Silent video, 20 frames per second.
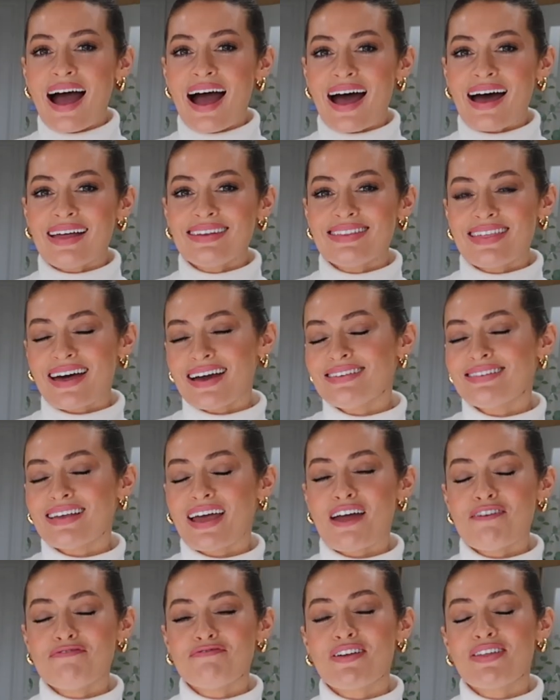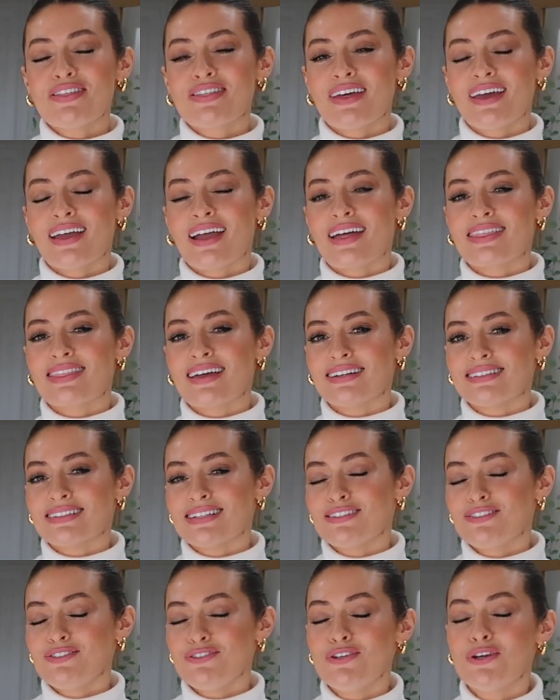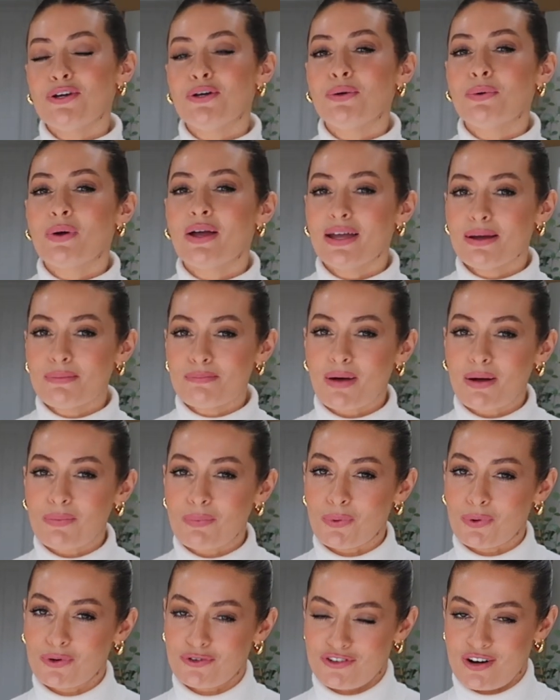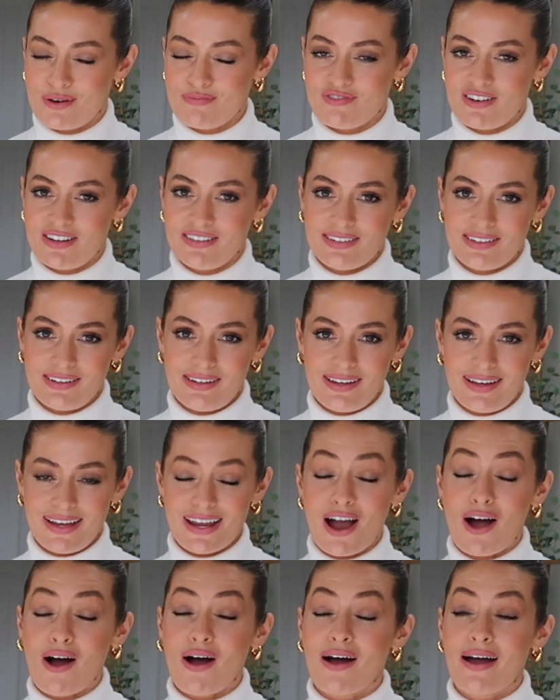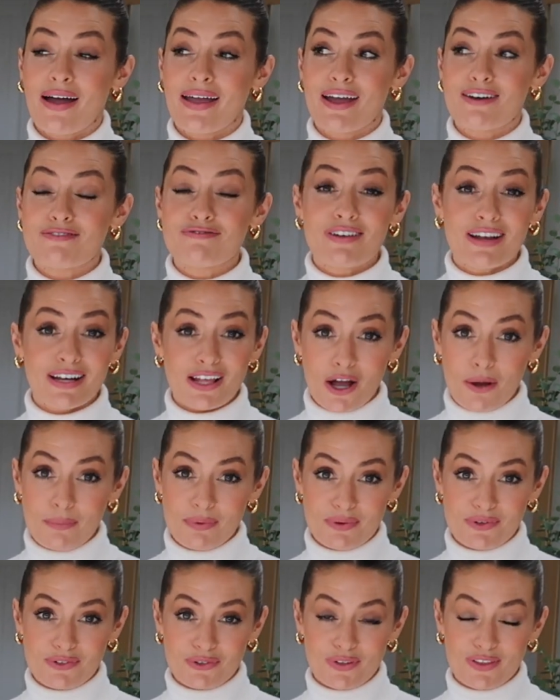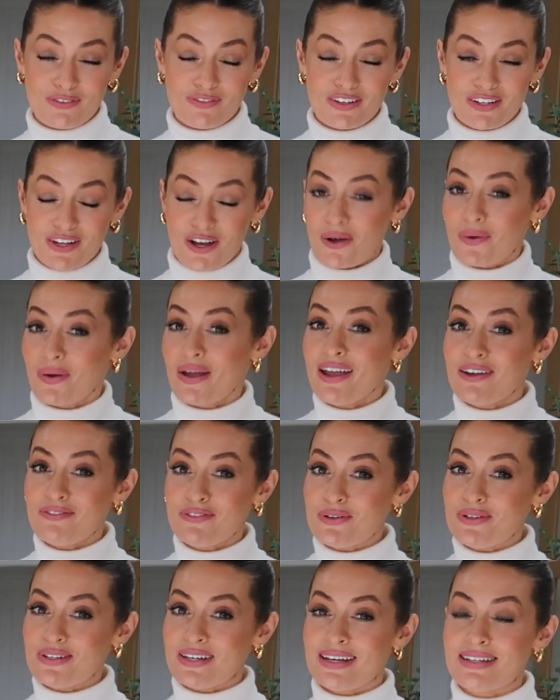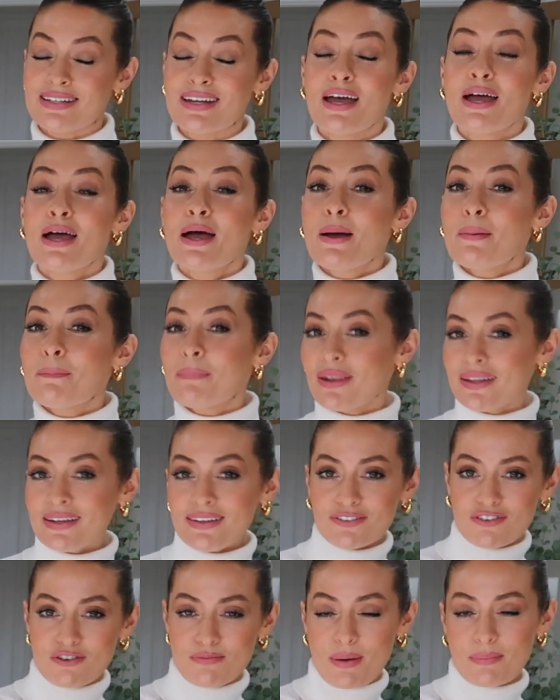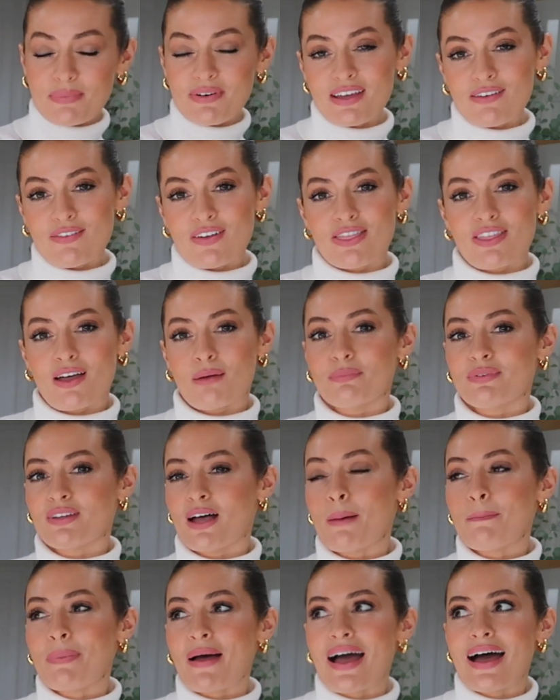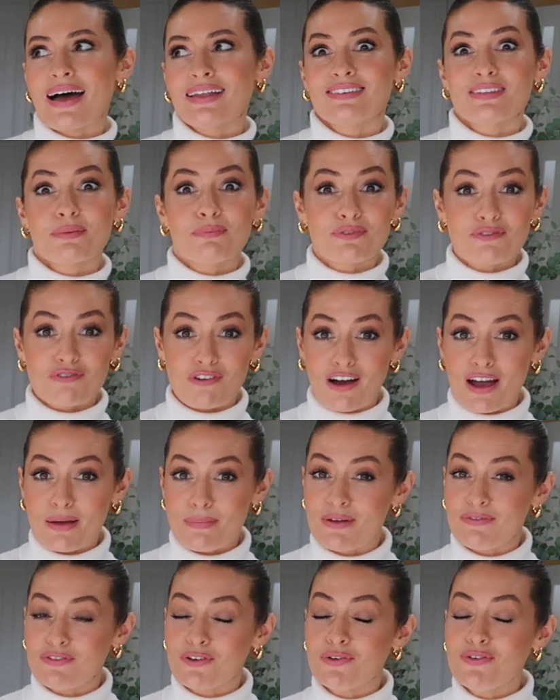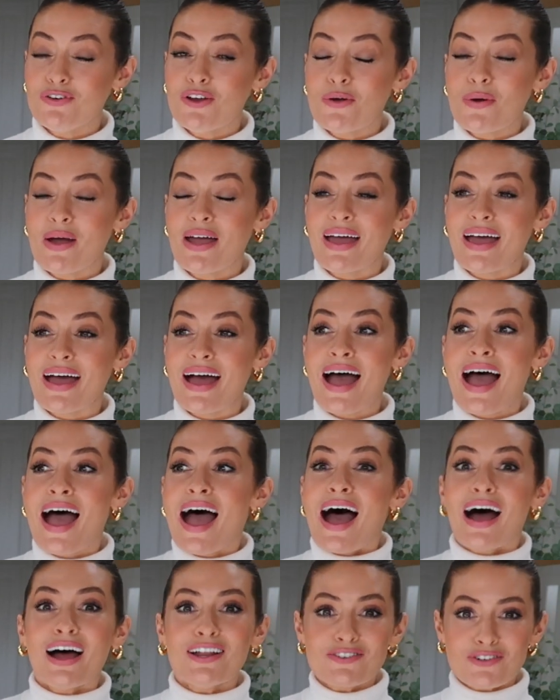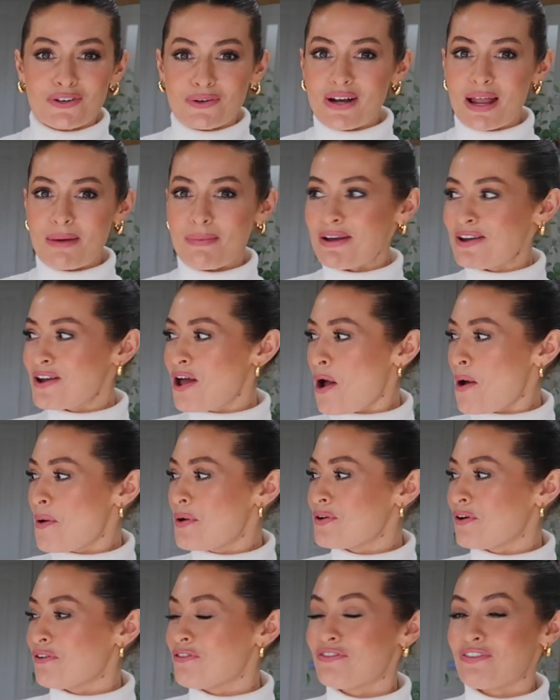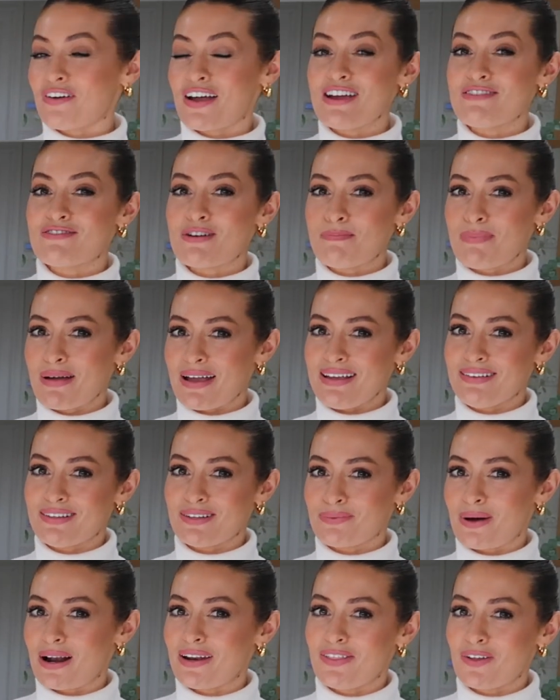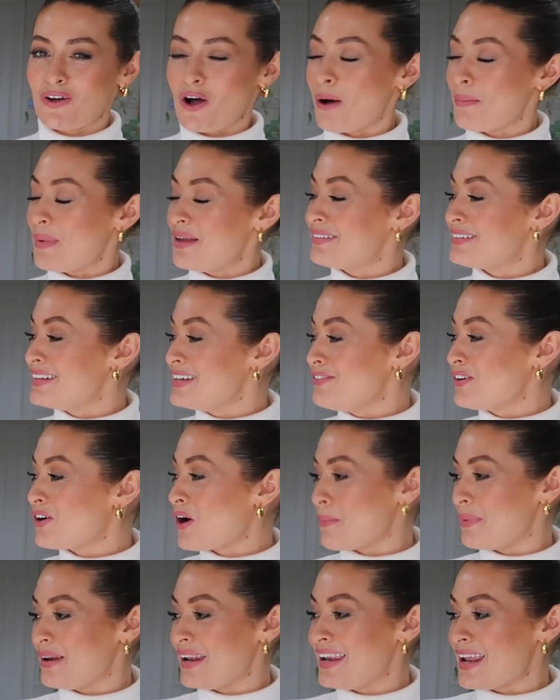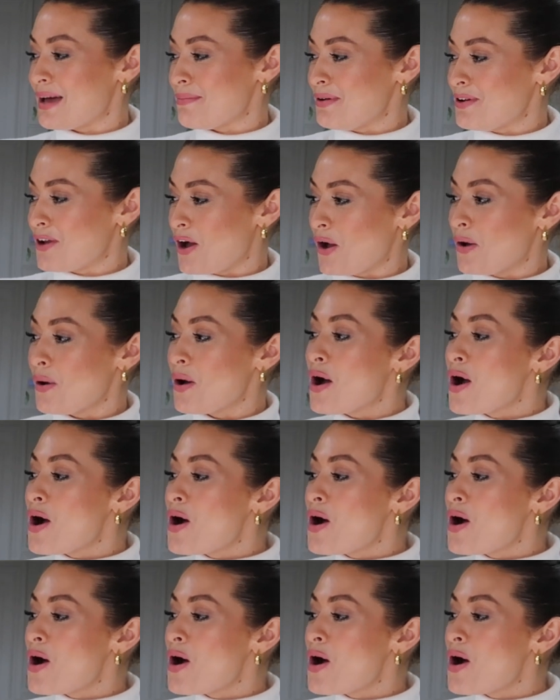And that is everything that is new in my wardrobe recently. I really hope you enjoyed the video. If you did, please do remember to give it a thumbs up and subscribe if you're new here. And do let me know your favourite piece as well in the comments. Leave a comment and let me know